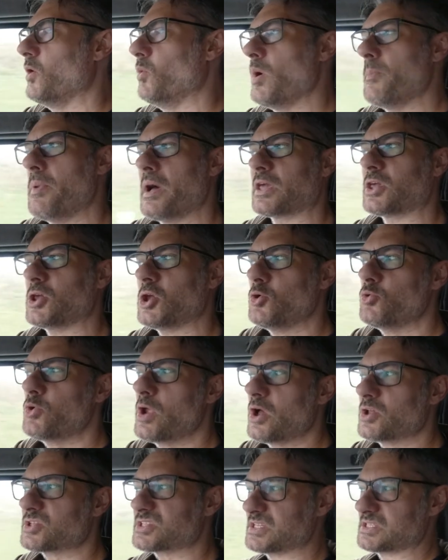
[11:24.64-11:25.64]
Well, my
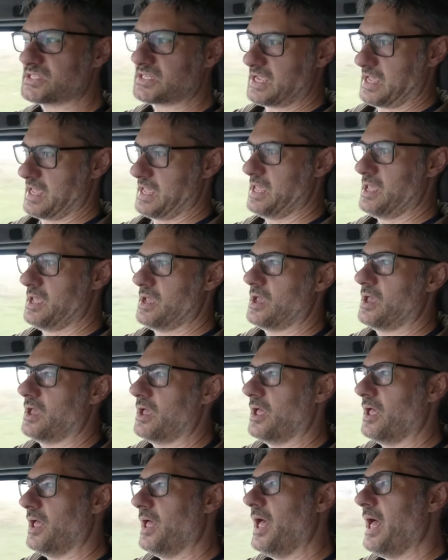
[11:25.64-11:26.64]
curiosity
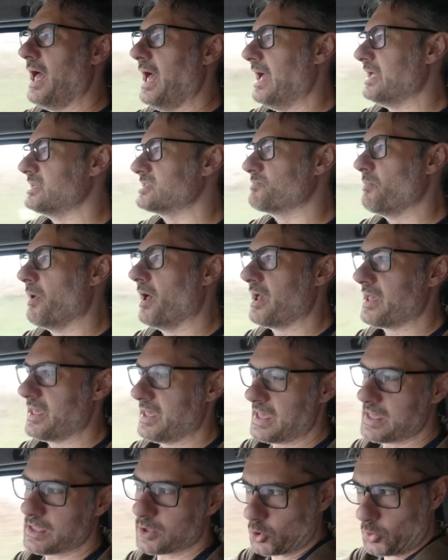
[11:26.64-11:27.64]
and my
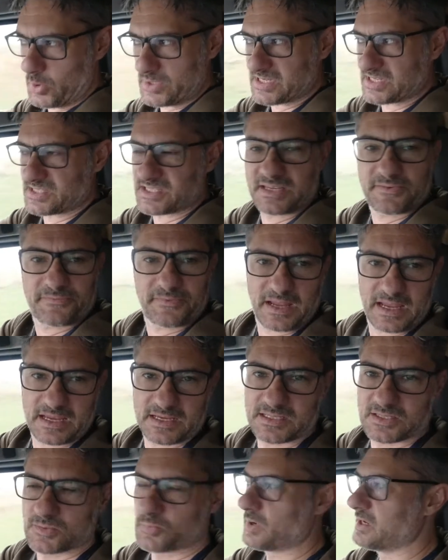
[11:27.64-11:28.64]

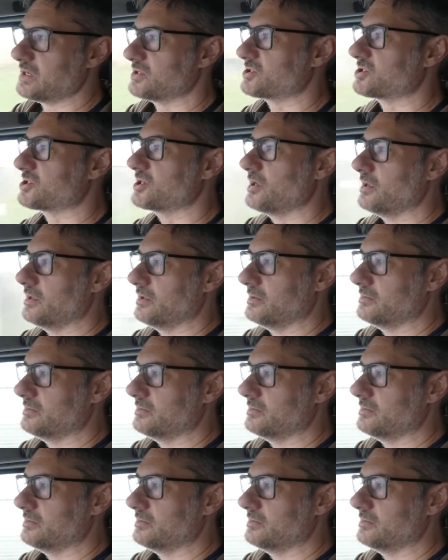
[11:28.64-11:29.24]
inquisitiveness, which,